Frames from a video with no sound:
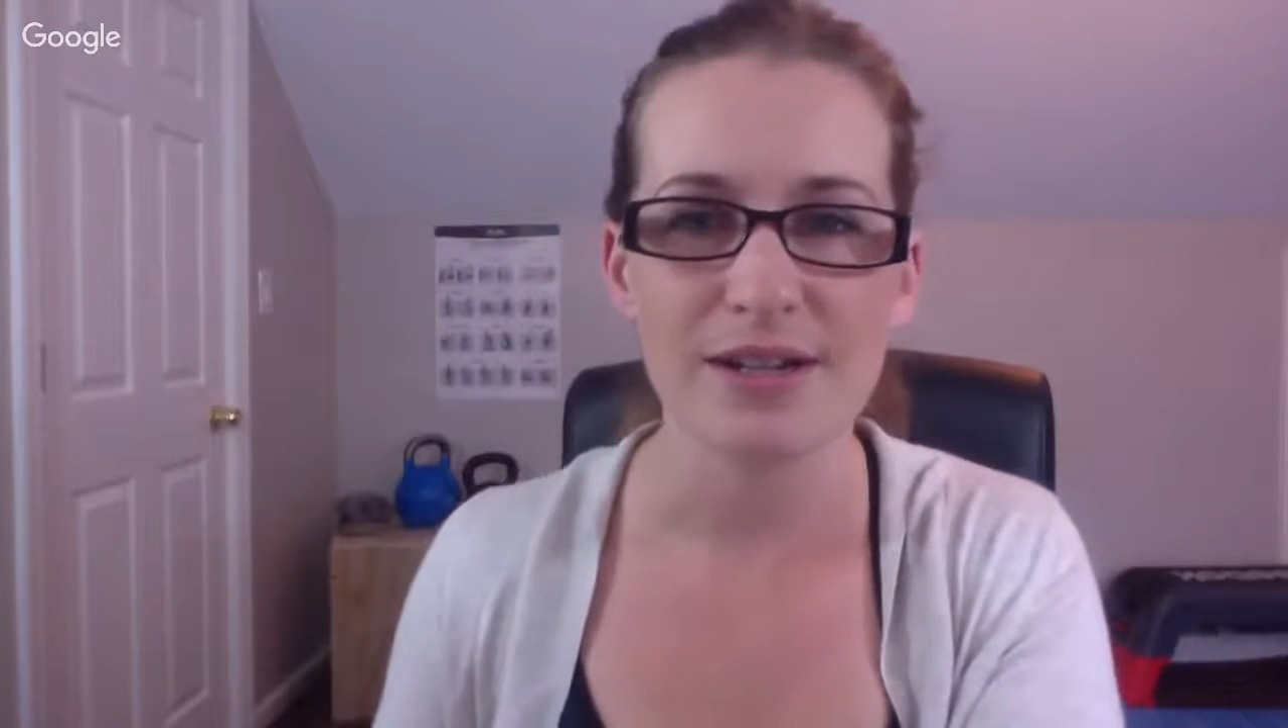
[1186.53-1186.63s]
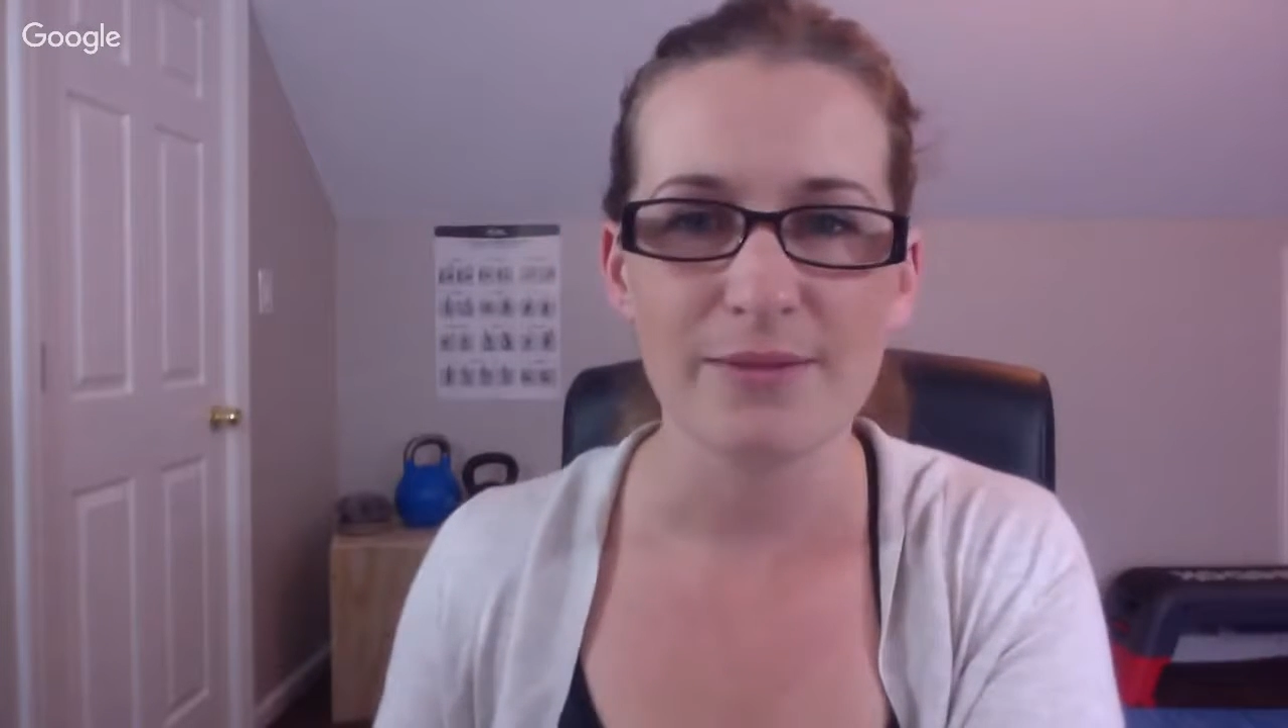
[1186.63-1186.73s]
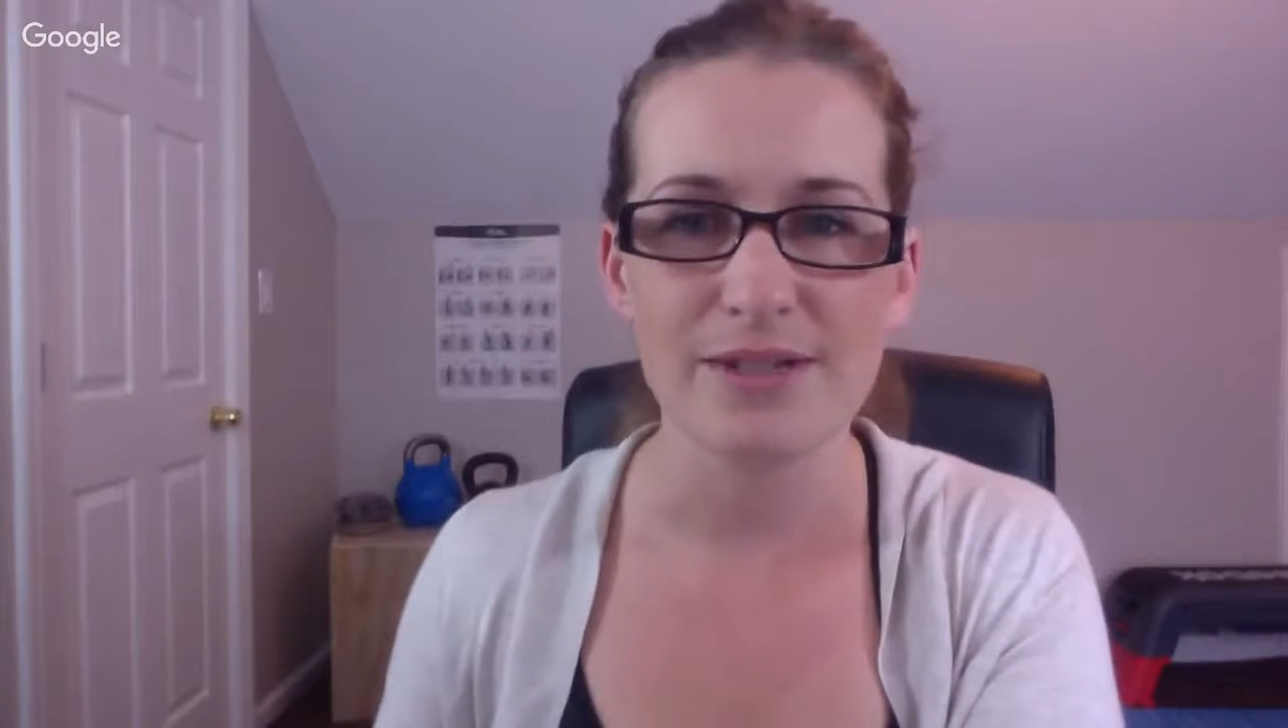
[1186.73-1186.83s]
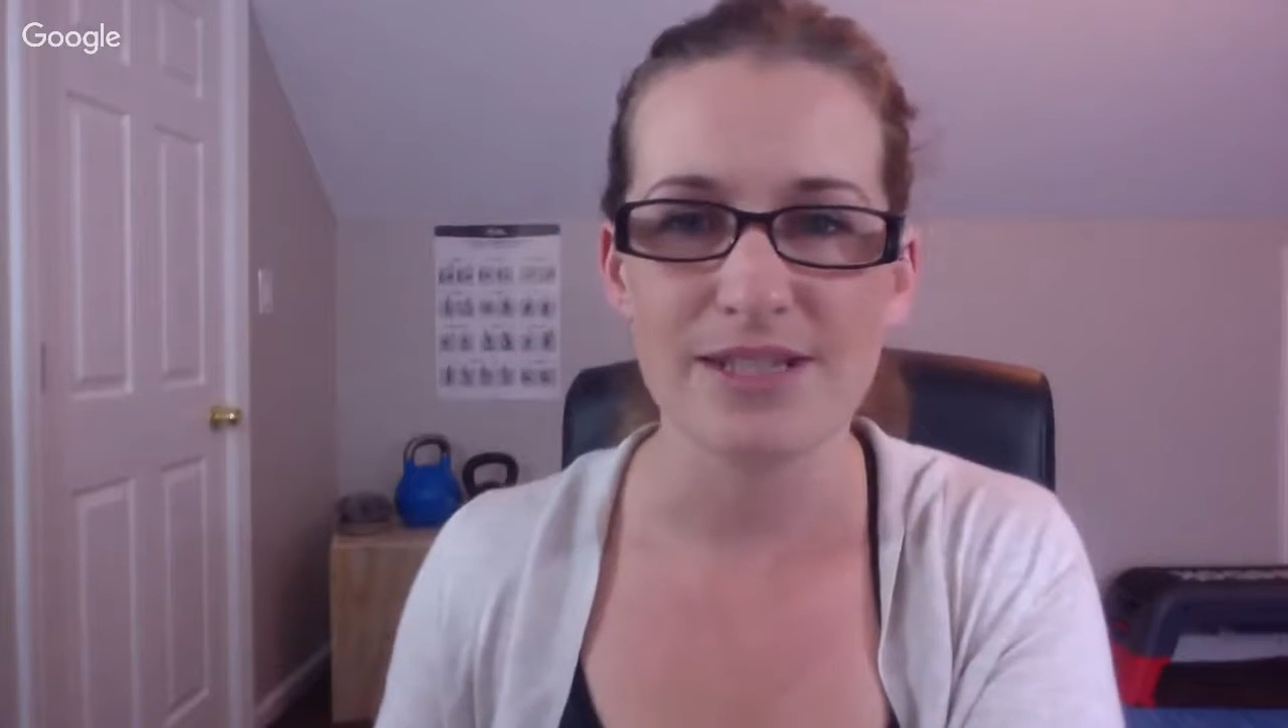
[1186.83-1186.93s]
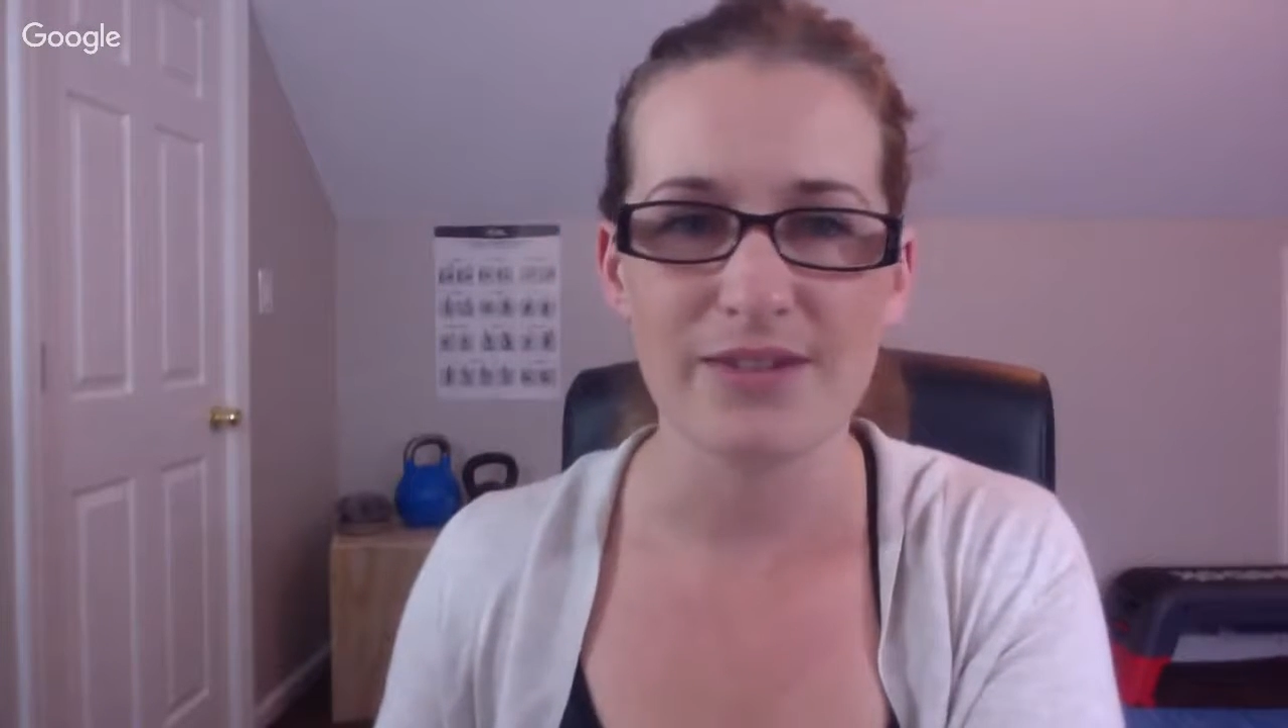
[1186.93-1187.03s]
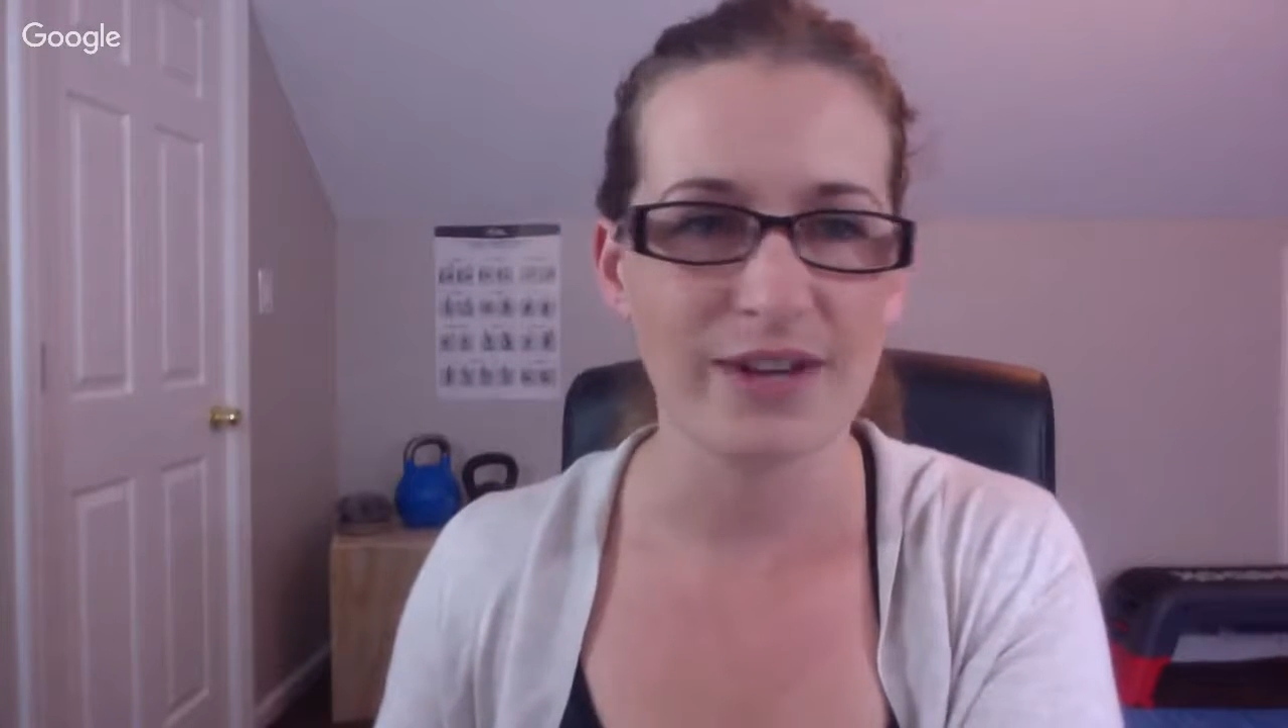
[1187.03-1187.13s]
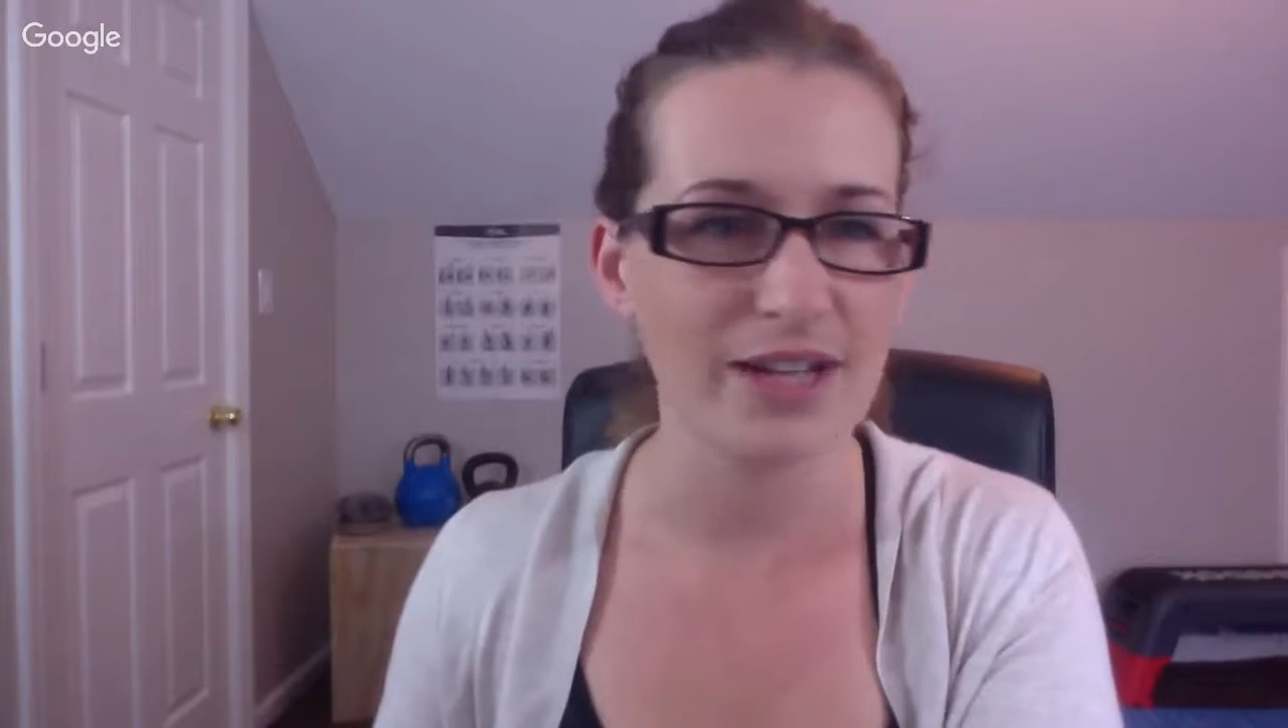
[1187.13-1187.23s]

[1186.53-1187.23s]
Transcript: Let me see if I